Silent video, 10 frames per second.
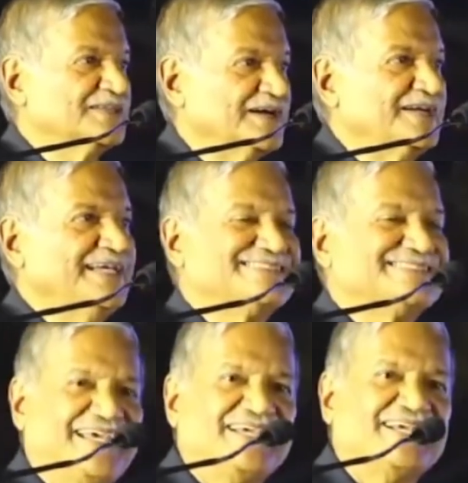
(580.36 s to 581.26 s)
Third, he is
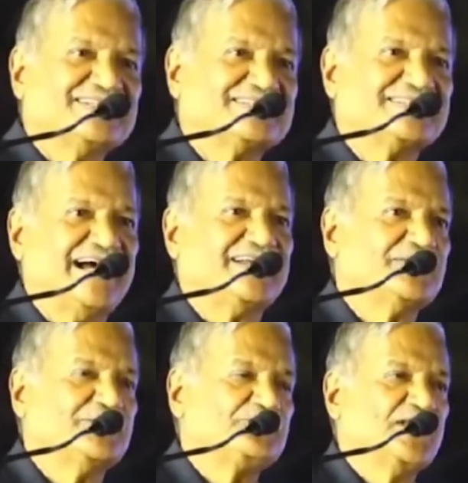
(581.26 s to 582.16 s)
saying is
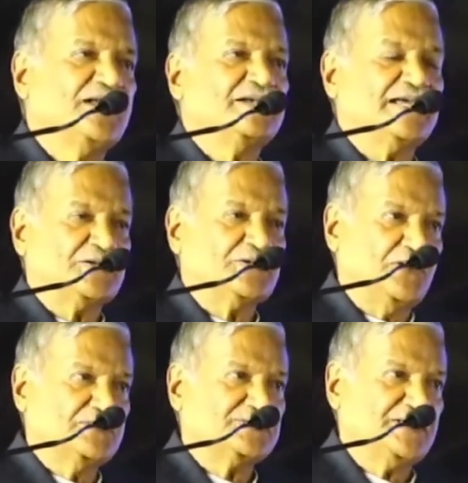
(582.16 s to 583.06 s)
that
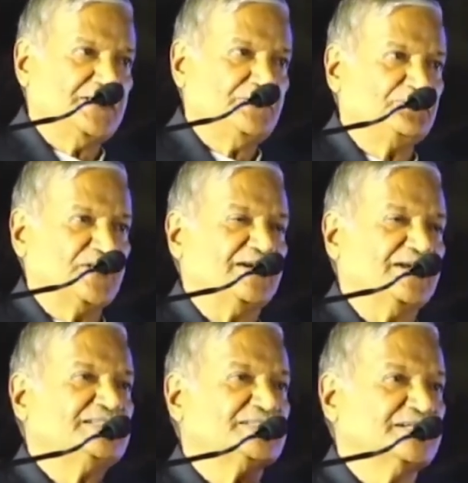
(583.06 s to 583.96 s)
technology,
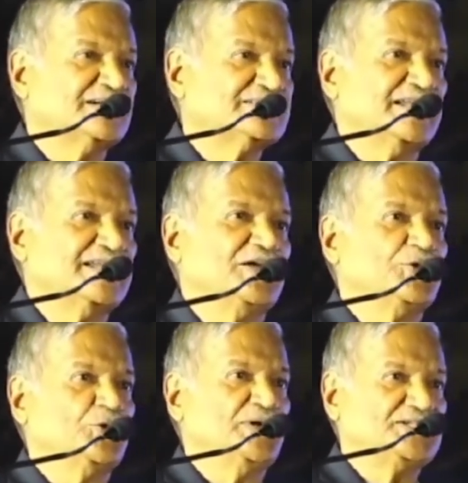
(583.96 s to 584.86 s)
research and
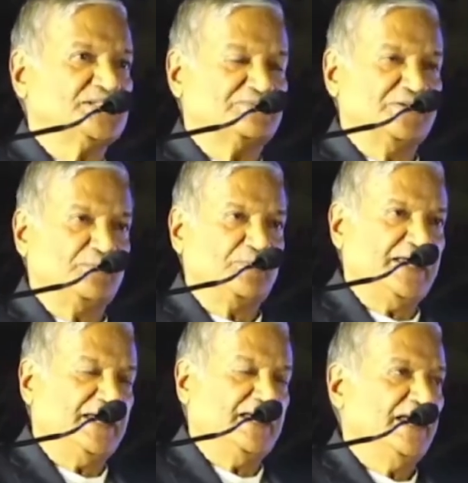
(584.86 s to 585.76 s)
innovation will
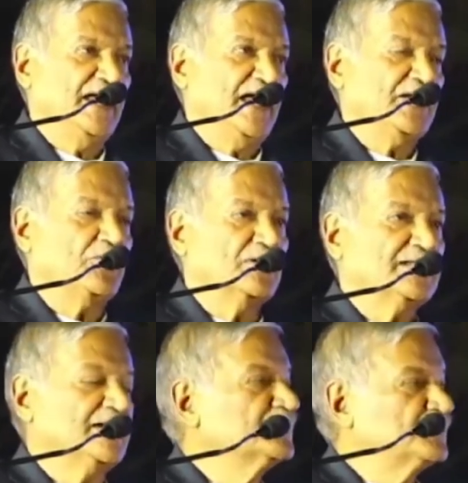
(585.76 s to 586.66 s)
play, and all
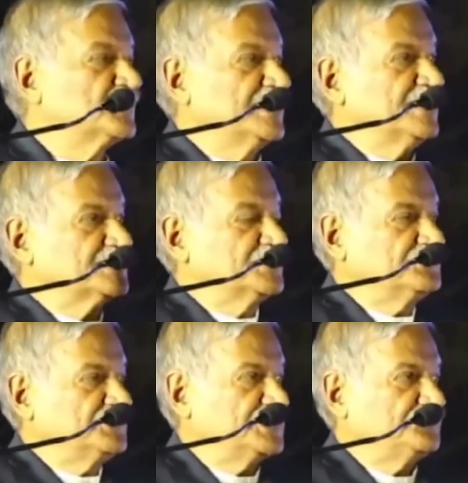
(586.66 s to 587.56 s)
the entrepreneurs
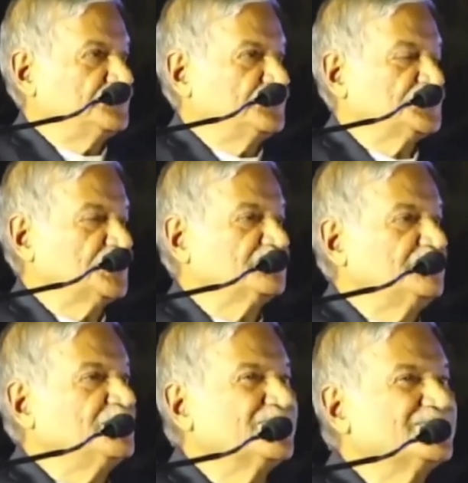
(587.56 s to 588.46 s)
of future
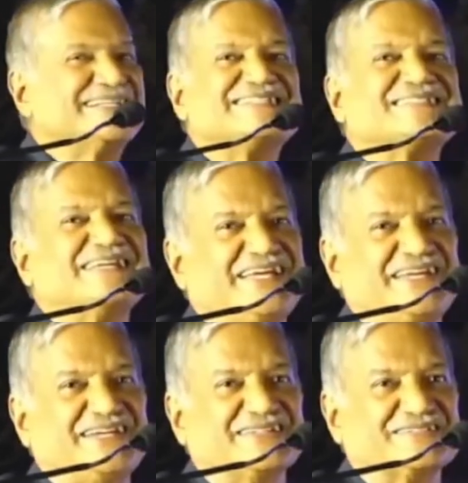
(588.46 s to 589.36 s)
will be on these three
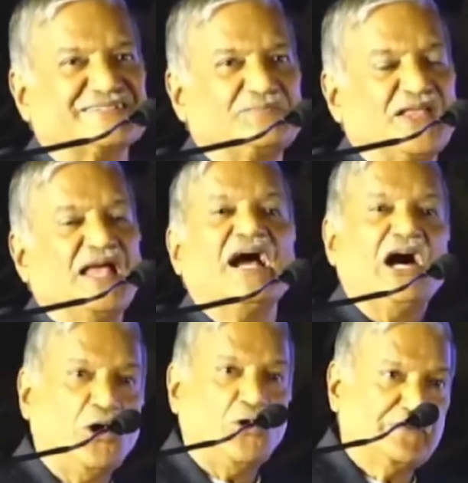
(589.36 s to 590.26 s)
areas.
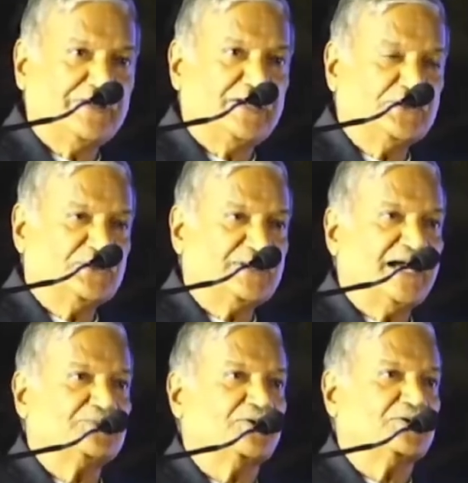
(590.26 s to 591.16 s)
How we will do
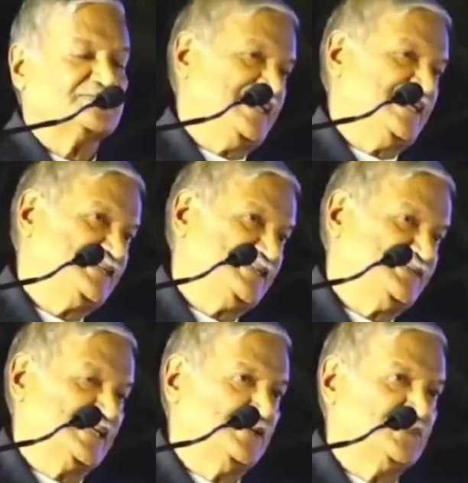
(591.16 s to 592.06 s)
that, what strategy
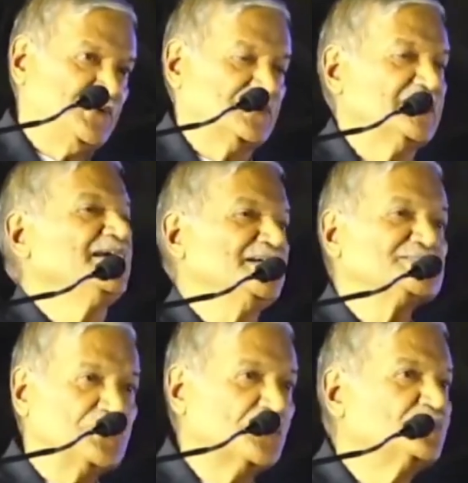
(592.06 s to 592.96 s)
will come out,
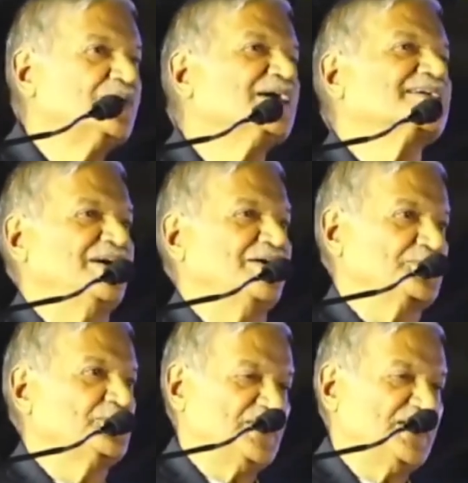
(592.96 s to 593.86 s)
is all worked
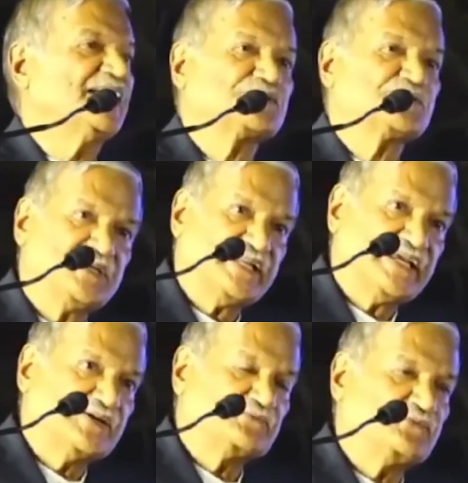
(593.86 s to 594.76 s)
out. It has to be
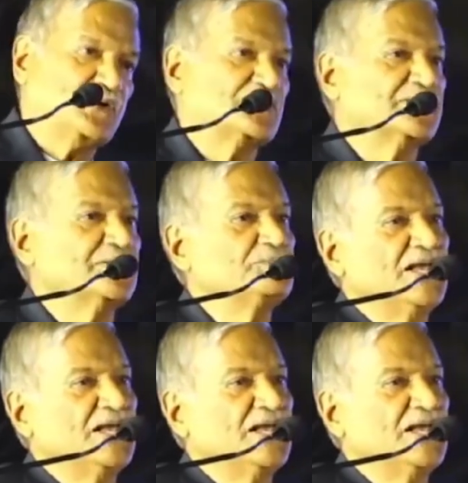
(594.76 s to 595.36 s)
taken forward.